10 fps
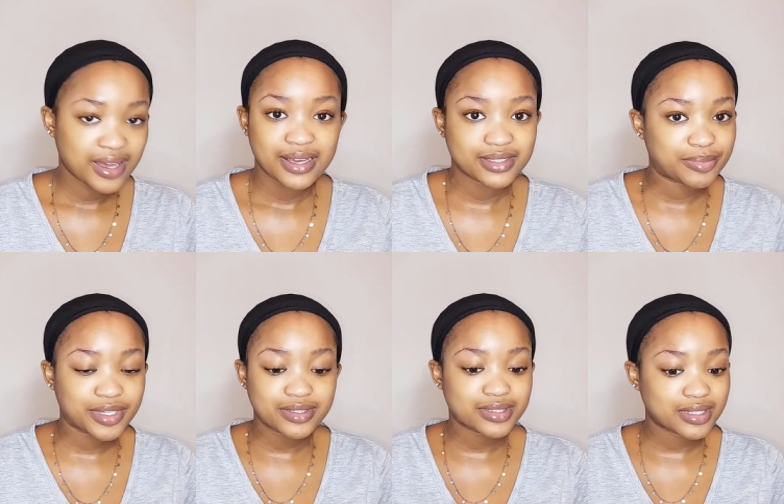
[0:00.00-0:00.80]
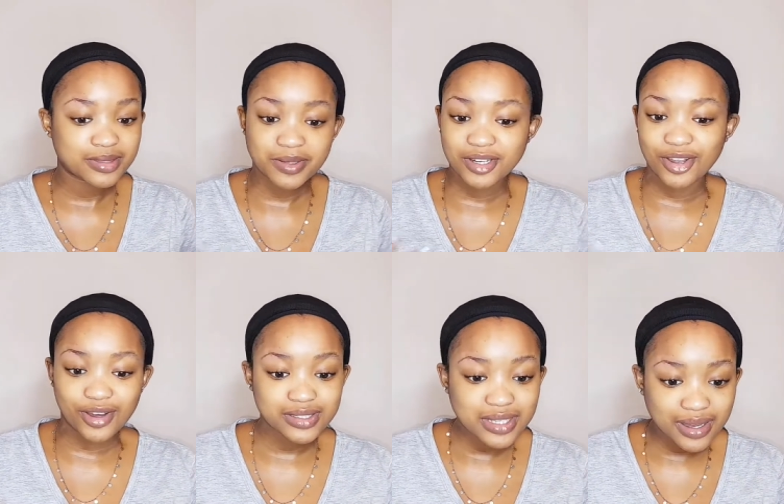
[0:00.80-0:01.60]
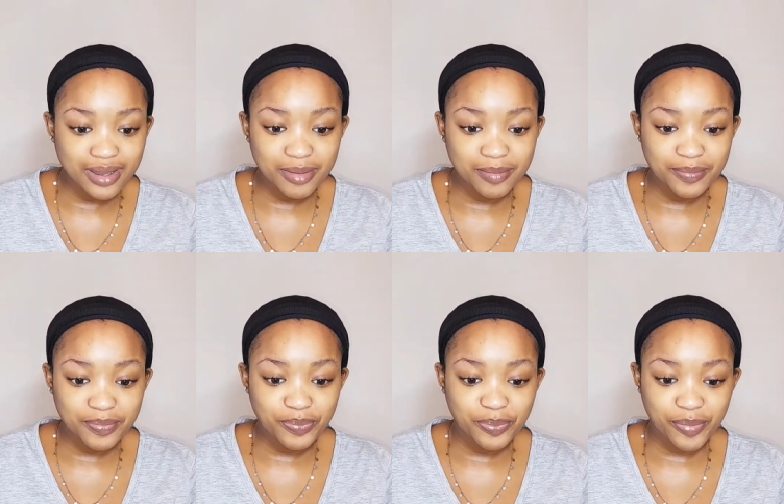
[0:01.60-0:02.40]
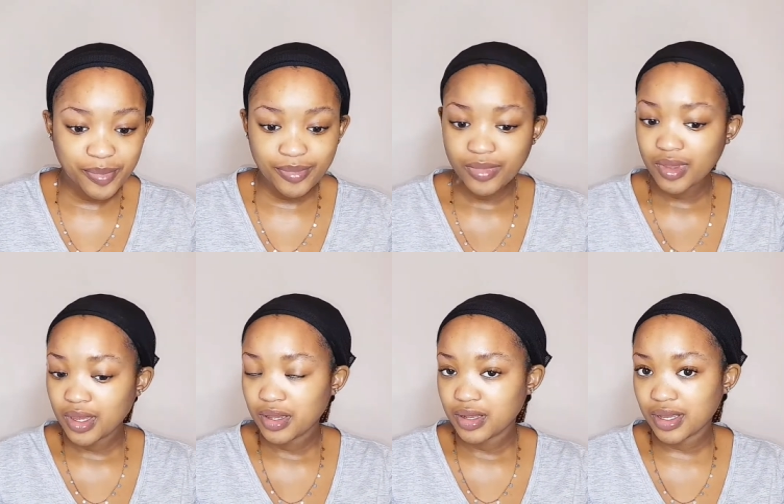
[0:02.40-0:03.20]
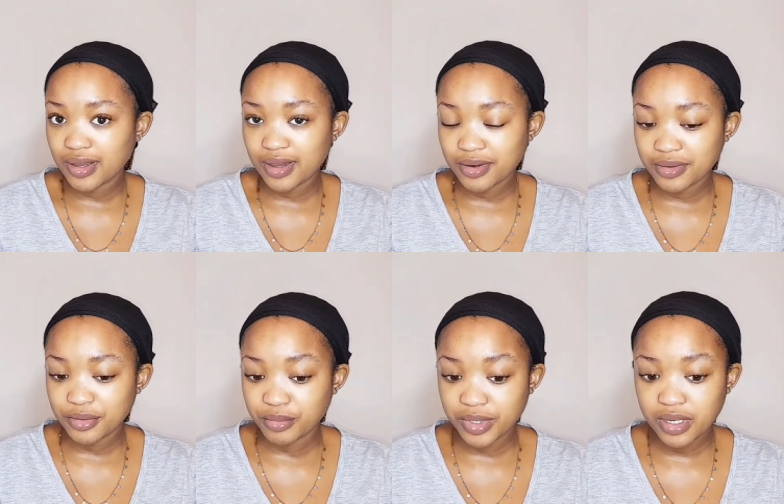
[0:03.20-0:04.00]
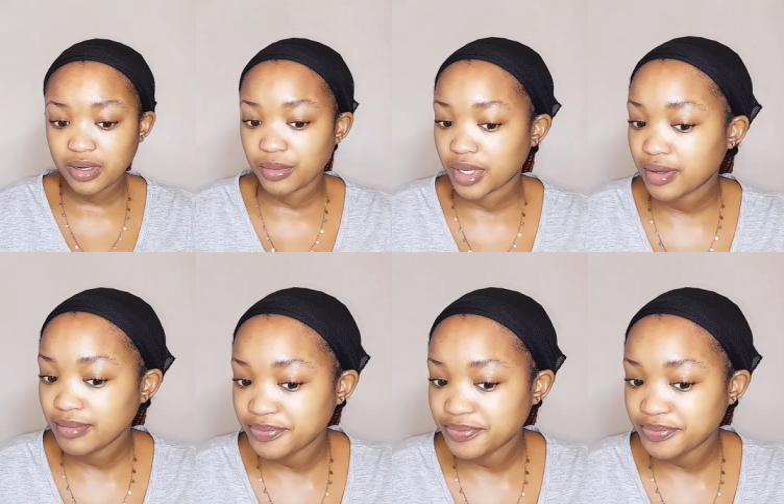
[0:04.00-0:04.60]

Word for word: is it because it's been a long time like i don't know but anyway